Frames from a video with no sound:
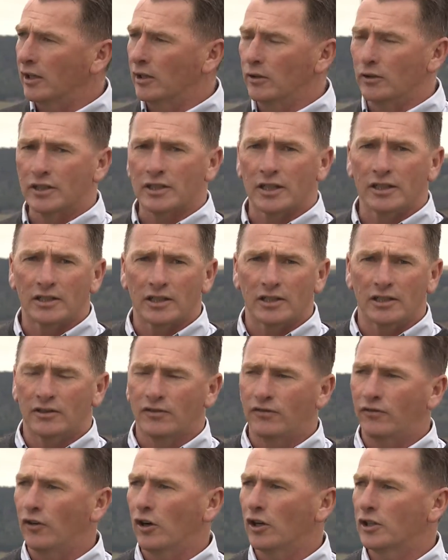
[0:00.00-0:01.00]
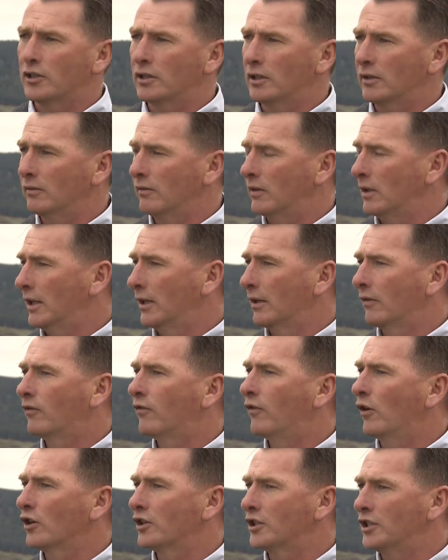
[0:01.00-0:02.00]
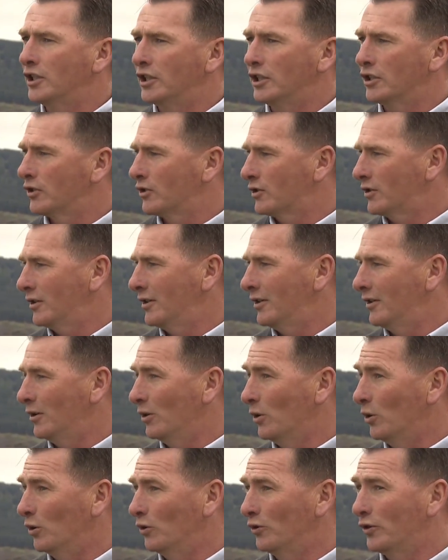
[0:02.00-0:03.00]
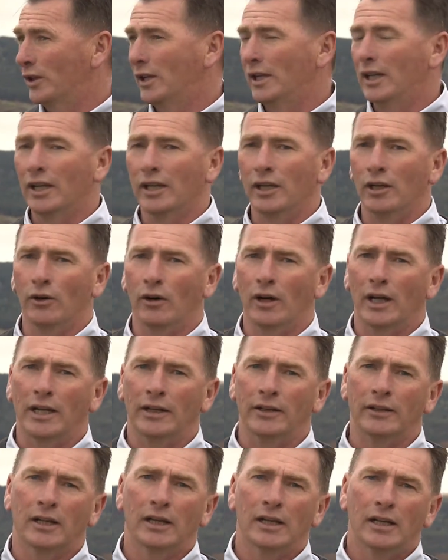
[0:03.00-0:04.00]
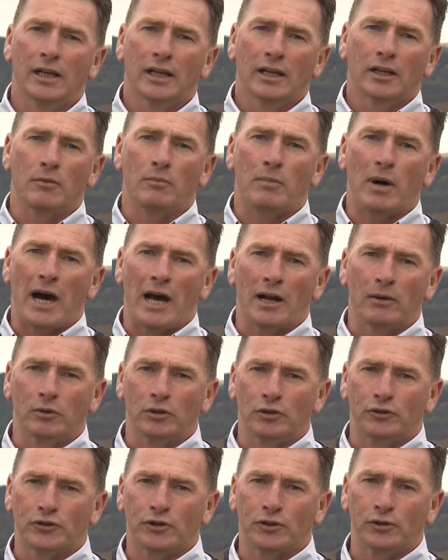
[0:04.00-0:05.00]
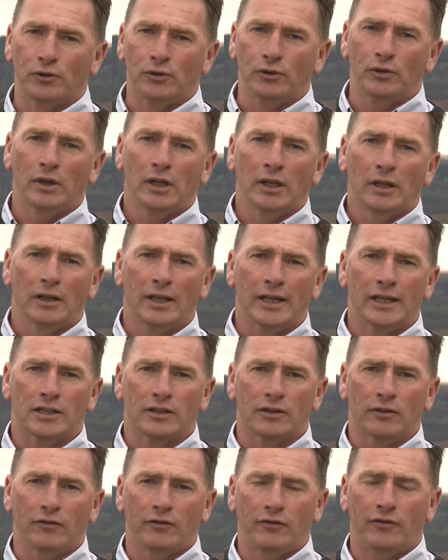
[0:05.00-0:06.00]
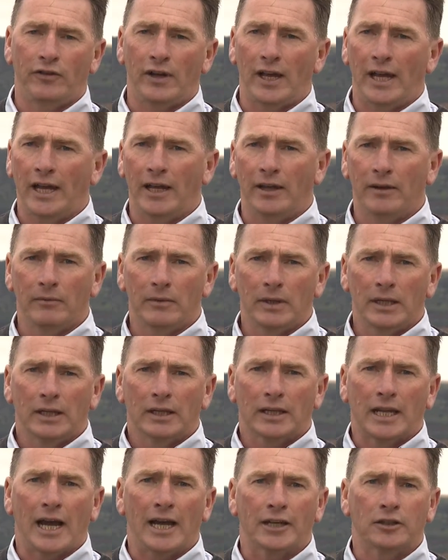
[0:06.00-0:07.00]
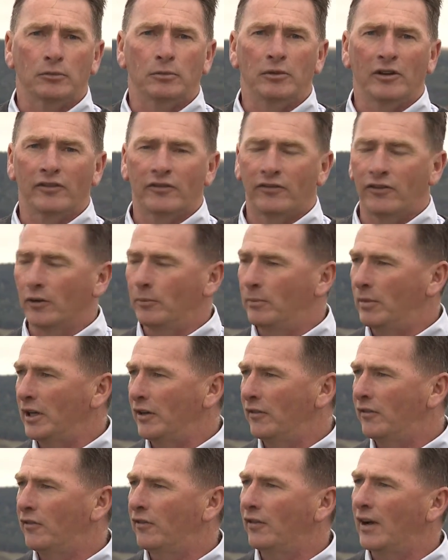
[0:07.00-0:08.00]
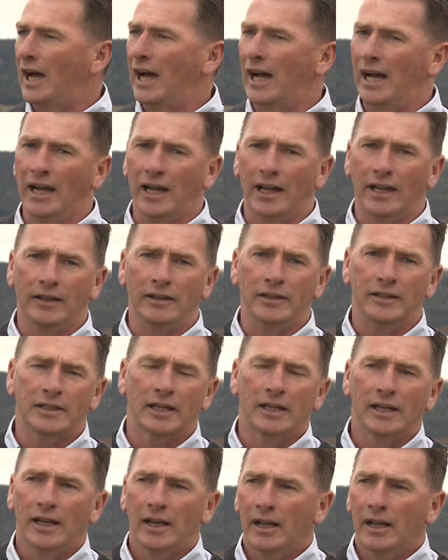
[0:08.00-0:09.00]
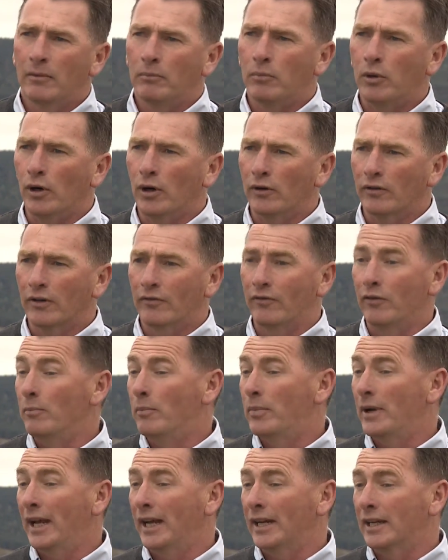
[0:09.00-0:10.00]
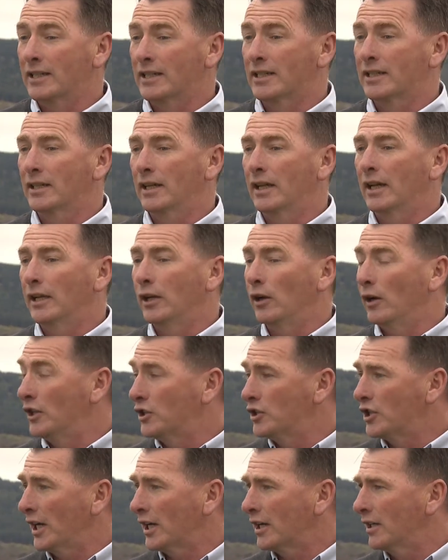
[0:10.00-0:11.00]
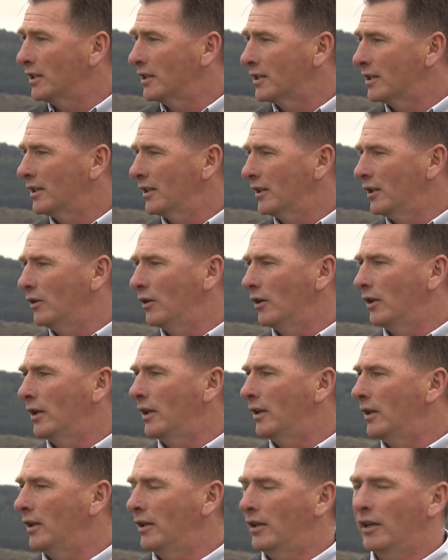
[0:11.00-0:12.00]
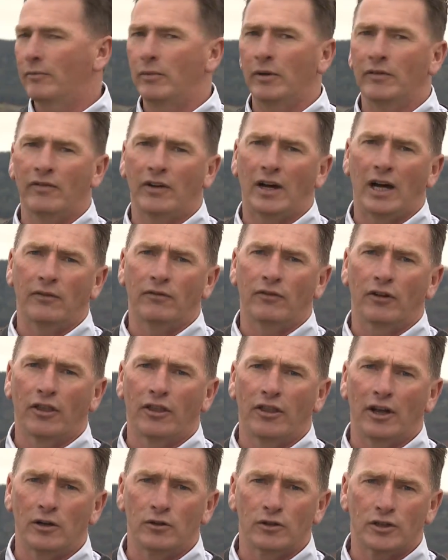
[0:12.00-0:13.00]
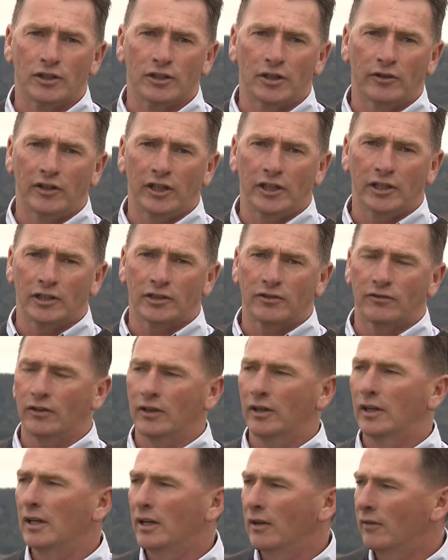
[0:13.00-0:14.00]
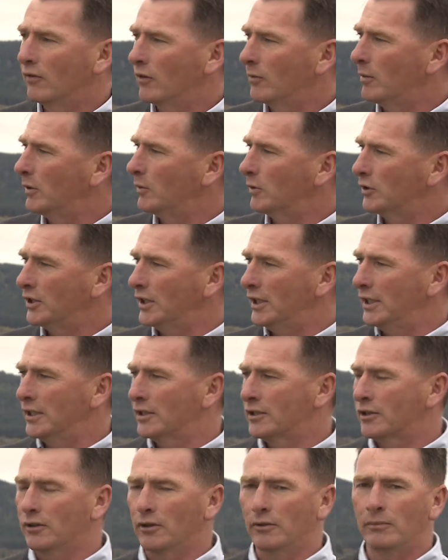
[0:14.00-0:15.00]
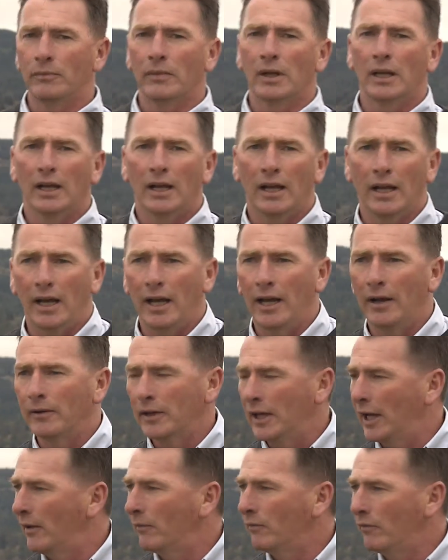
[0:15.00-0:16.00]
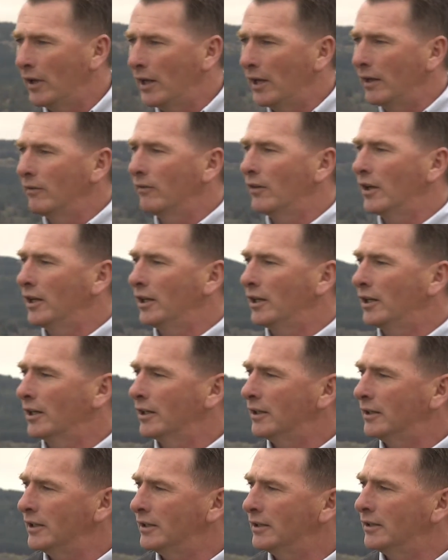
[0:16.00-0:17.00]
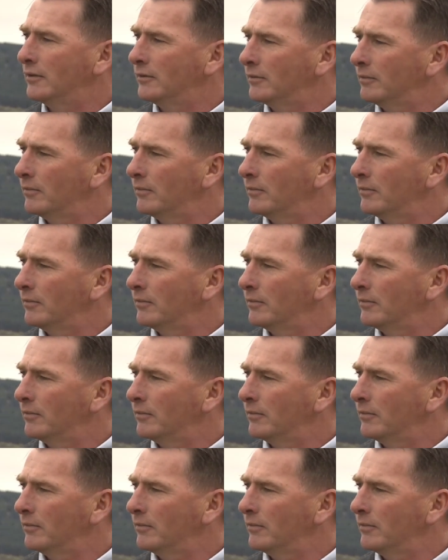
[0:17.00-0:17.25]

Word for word: You know, it's it's, it's 40 like 40 years old. You know, and comparable to the likes of uh, cattle for beef and pork from pigs. You know, and chickens. You know, they, they've been farmed for thousands of years for for people to eat. So. Uh, yeah, very, very young indeed. it's